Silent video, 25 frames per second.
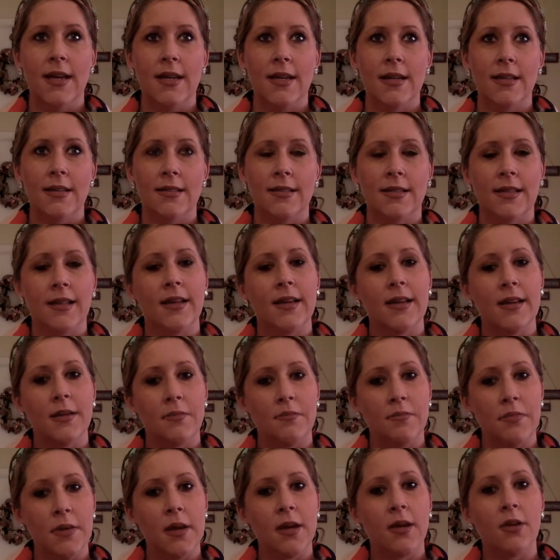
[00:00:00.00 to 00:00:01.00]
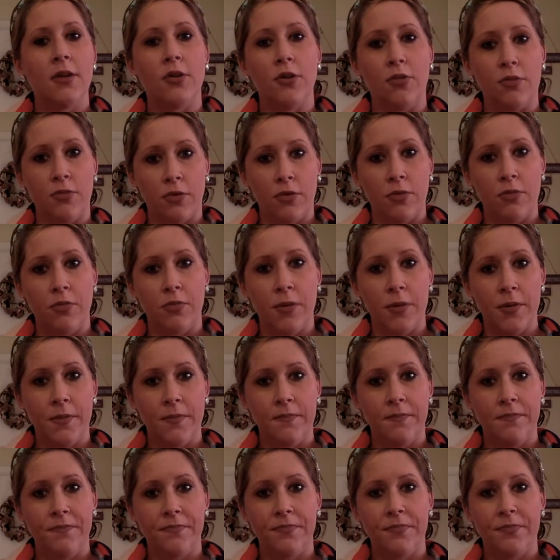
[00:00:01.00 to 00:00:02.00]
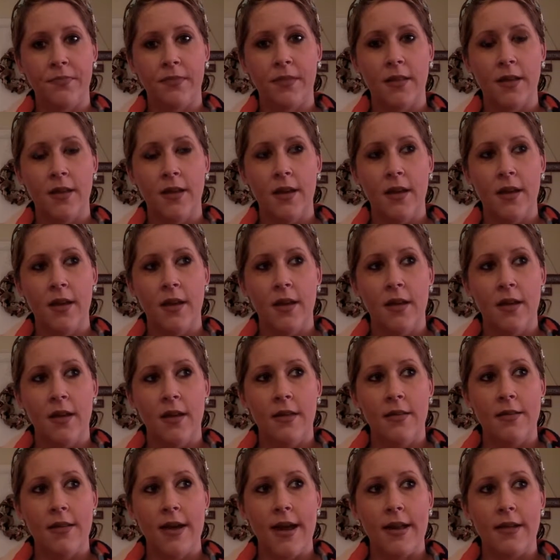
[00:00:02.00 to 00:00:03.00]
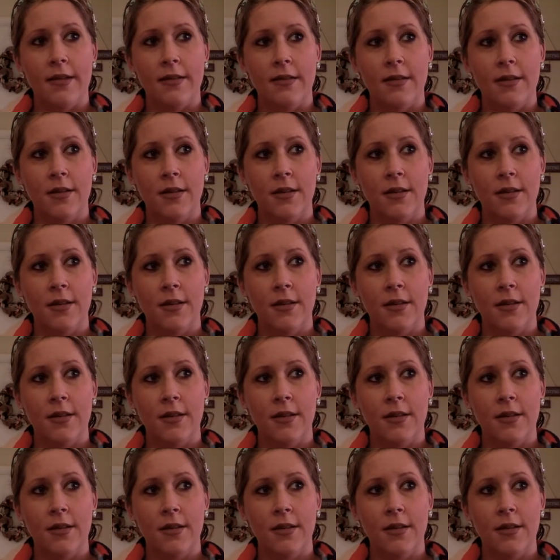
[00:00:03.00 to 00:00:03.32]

it's like a big group that